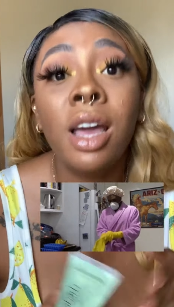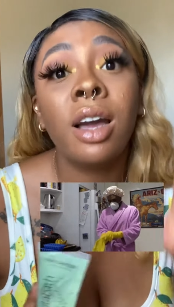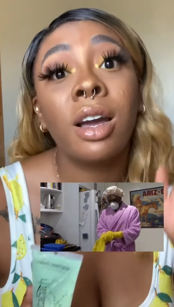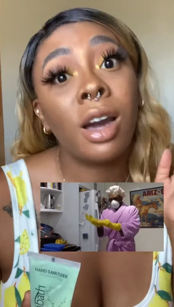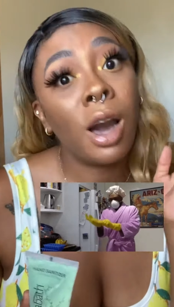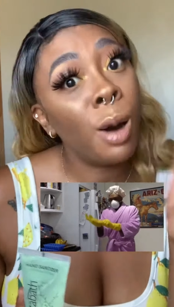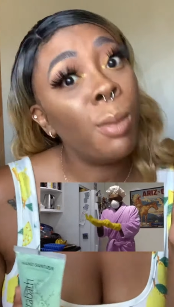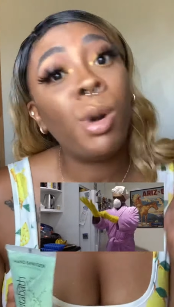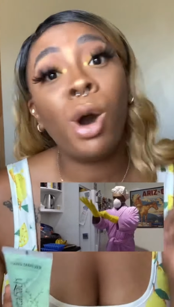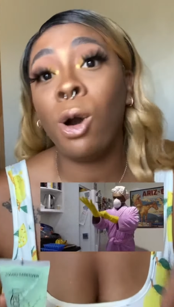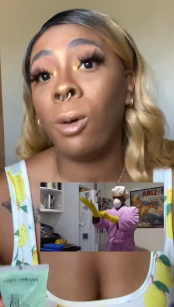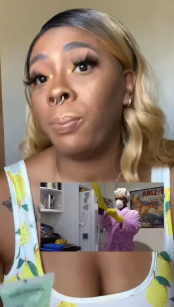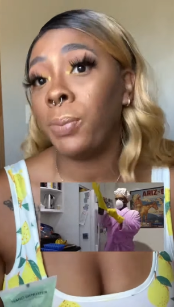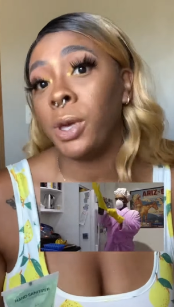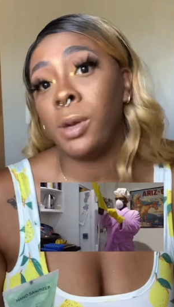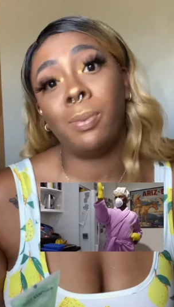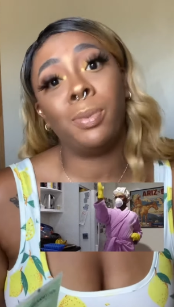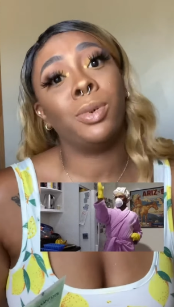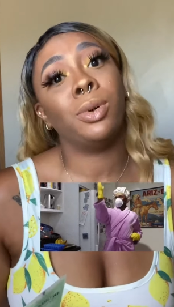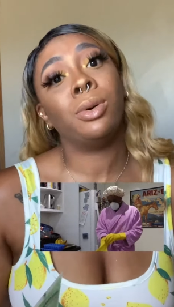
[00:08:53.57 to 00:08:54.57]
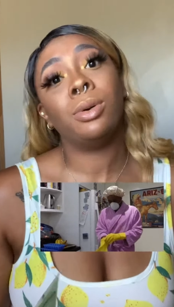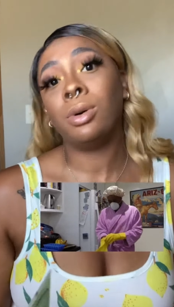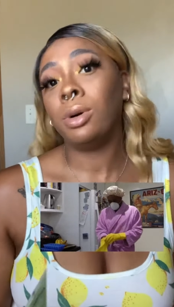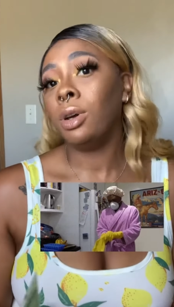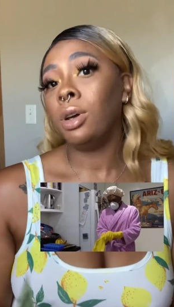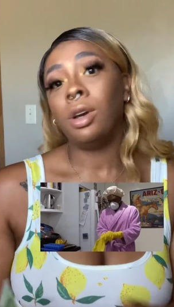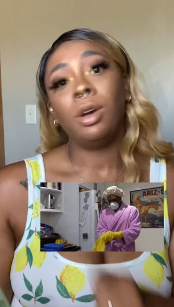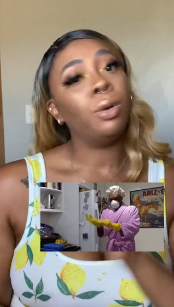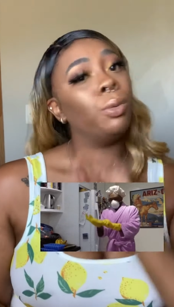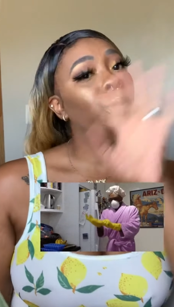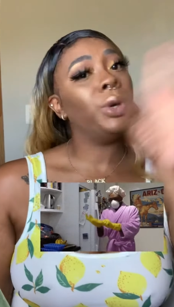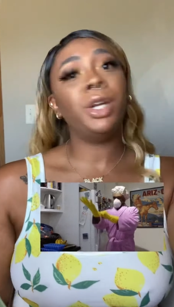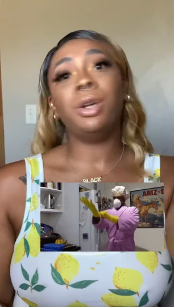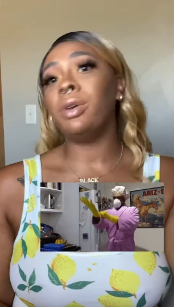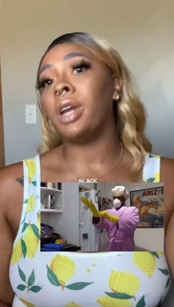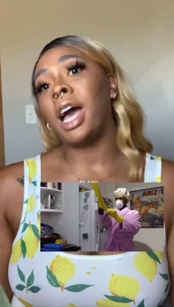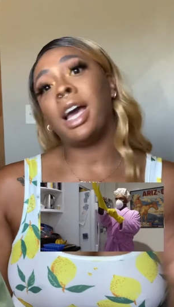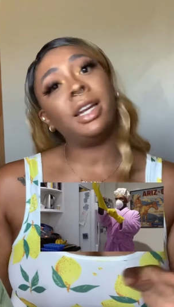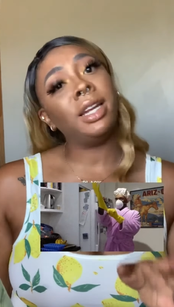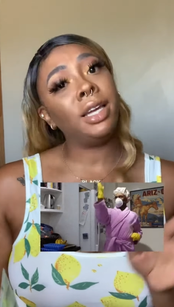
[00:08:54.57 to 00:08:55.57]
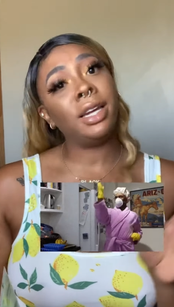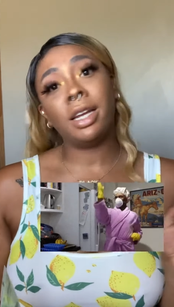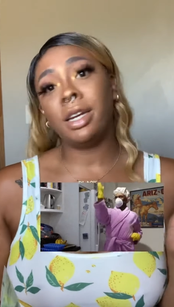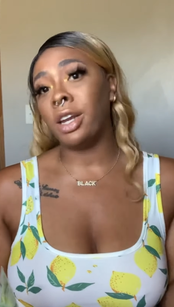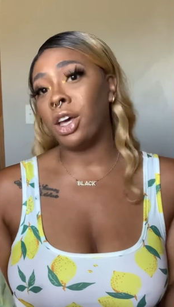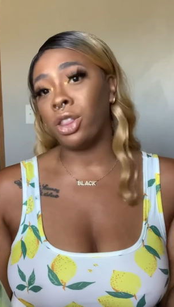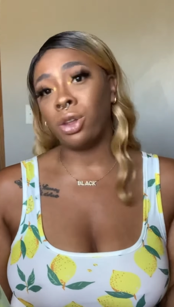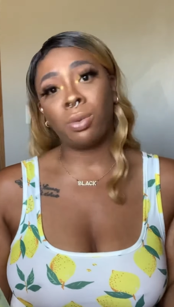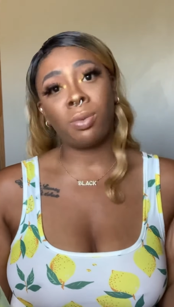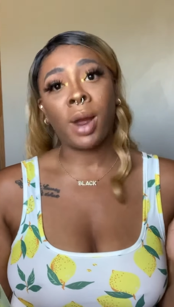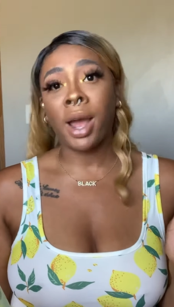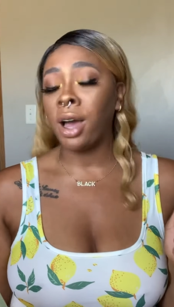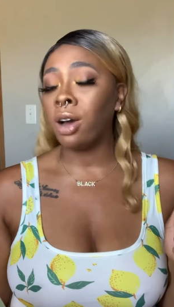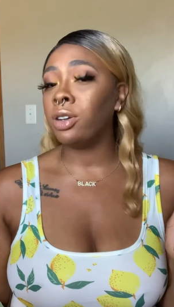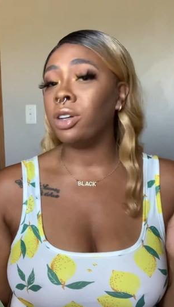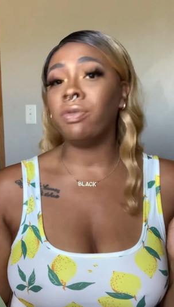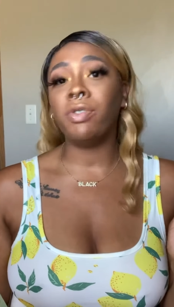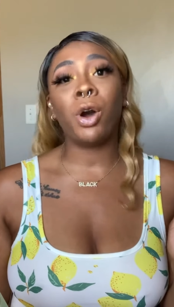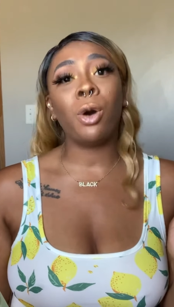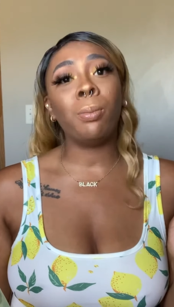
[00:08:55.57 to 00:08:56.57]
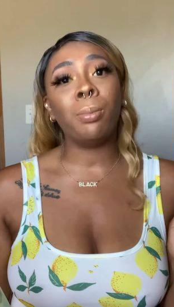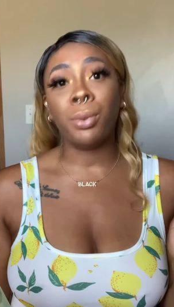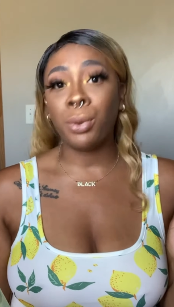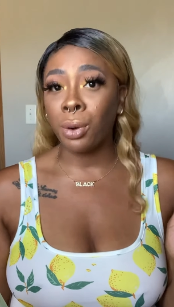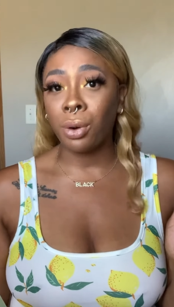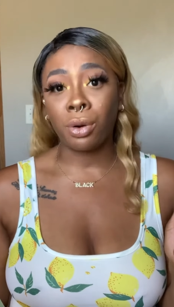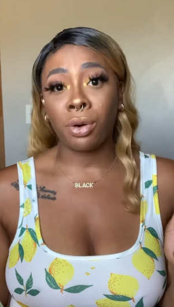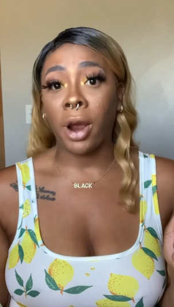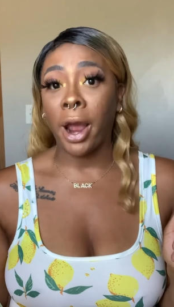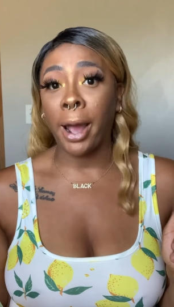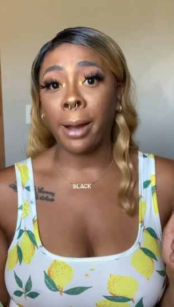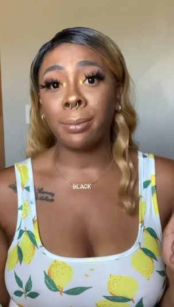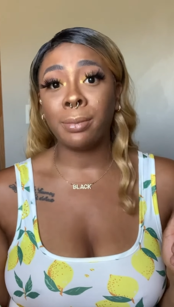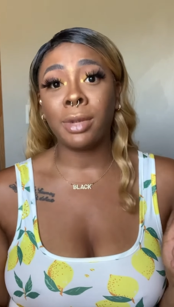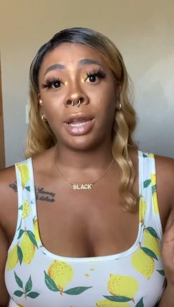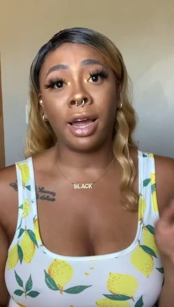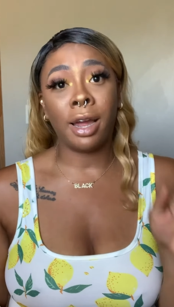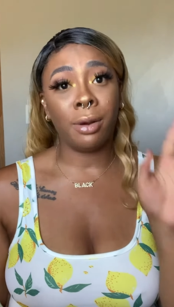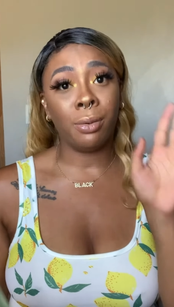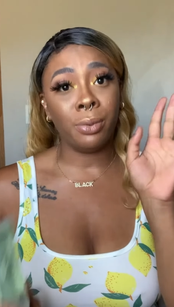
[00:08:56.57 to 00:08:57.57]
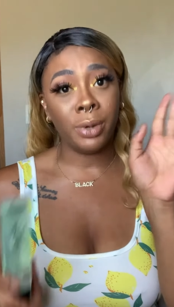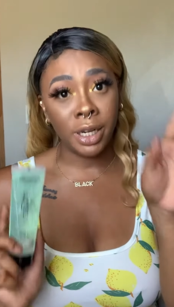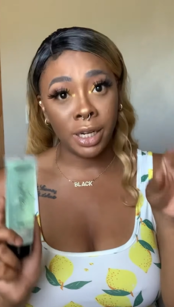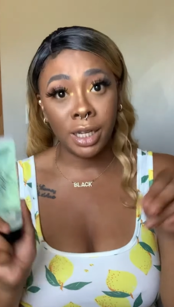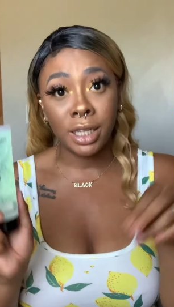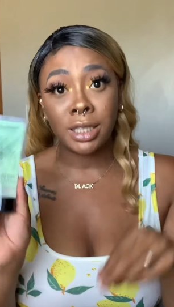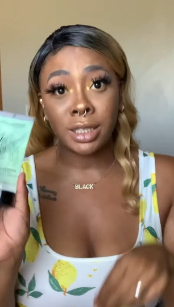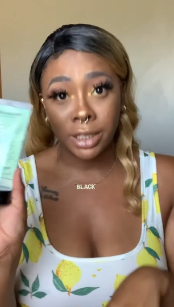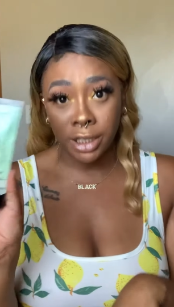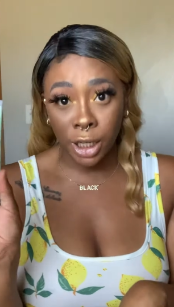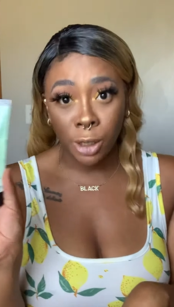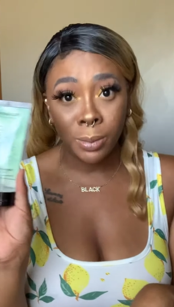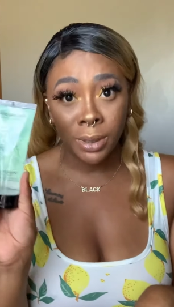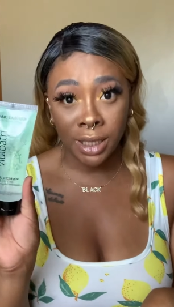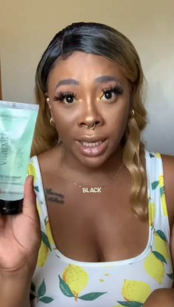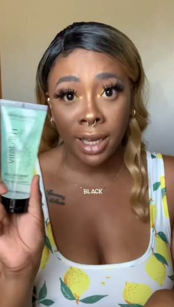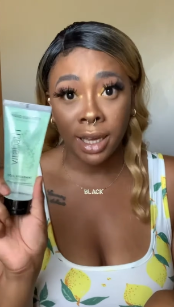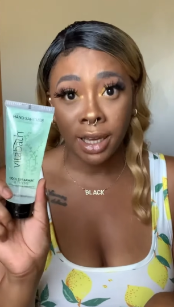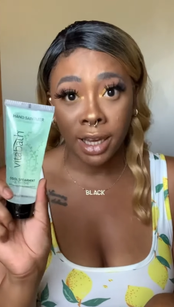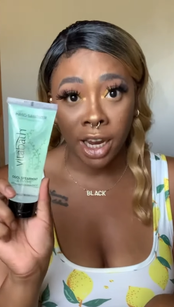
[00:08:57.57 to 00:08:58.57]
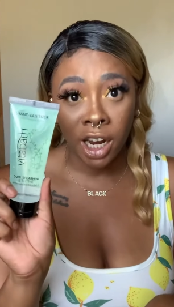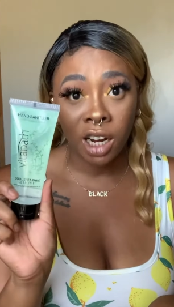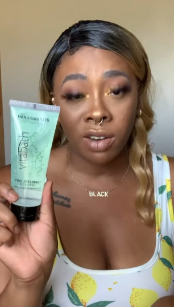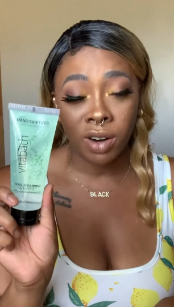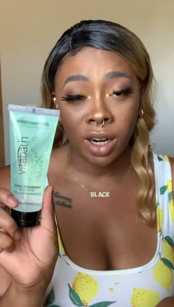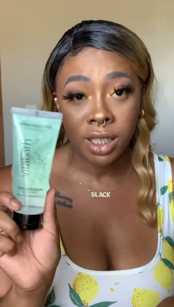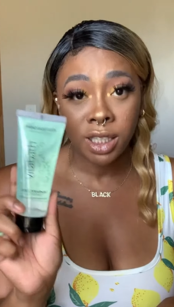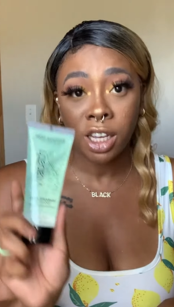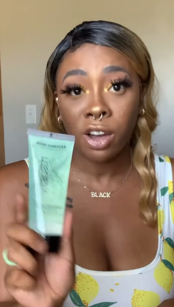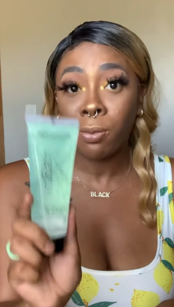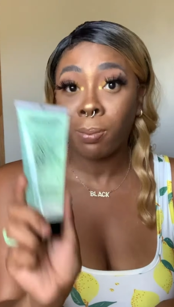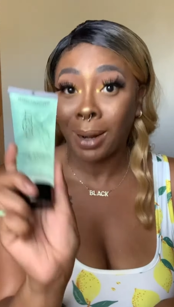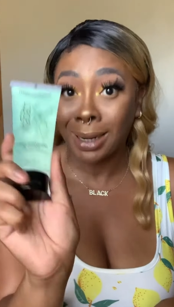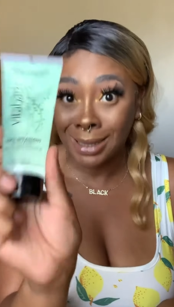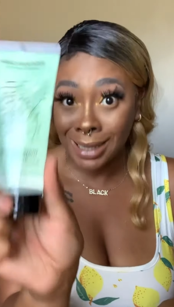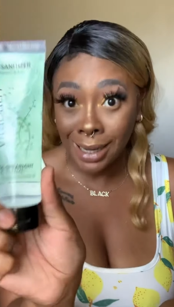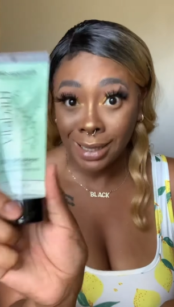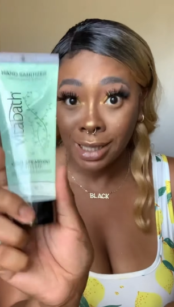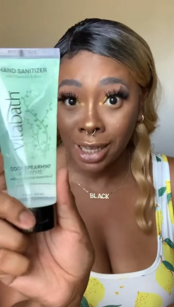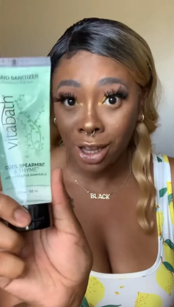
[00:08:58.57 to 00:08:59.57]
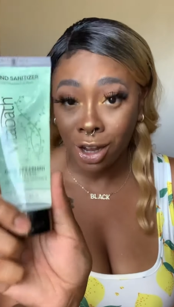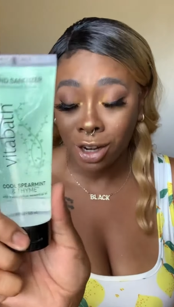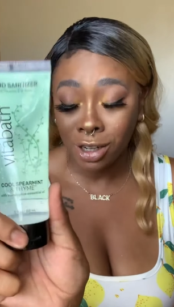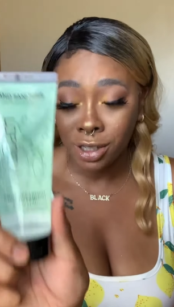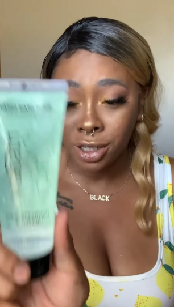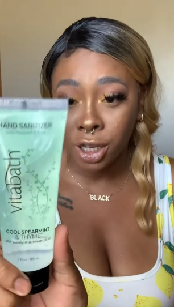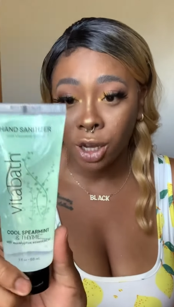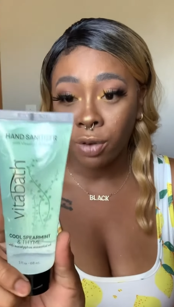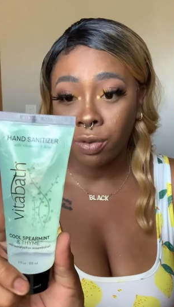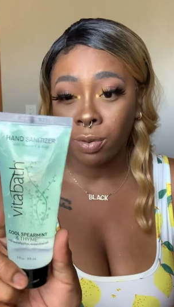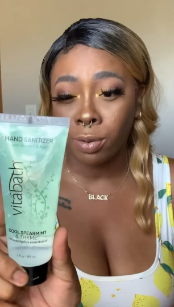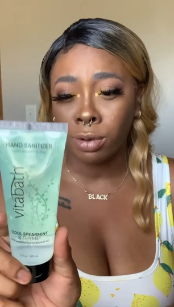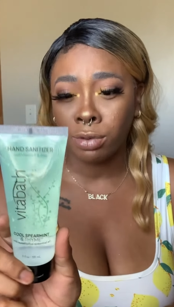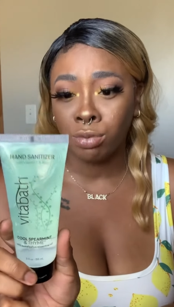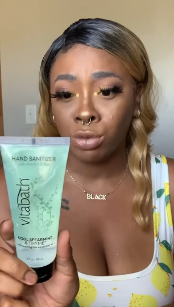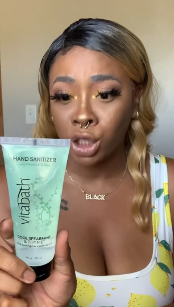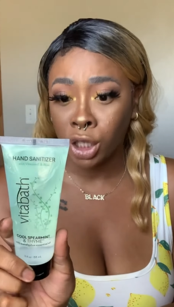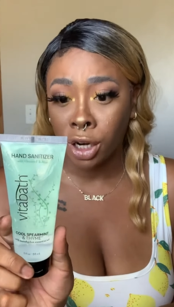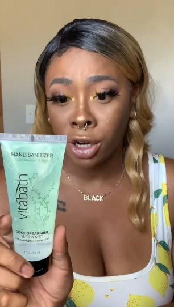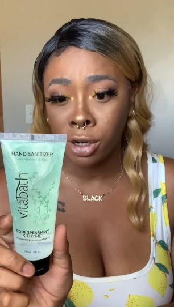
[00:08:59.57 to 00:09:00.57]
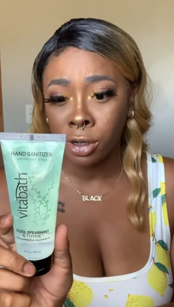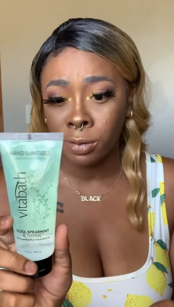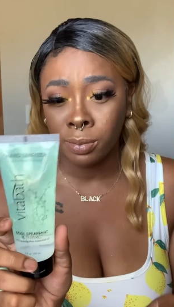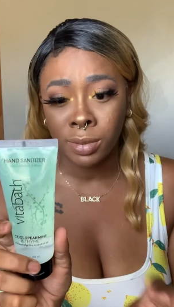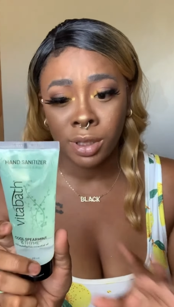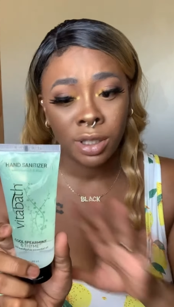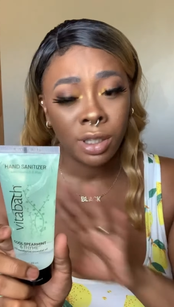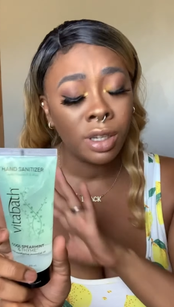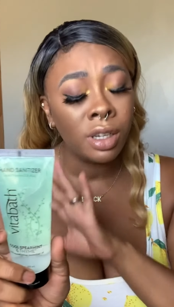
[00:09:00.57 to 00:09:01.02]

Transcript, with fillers: Come on people, we do not need another round of no bull crap. Like we need to still be taking care of ourselves, protecting ourselves with germs.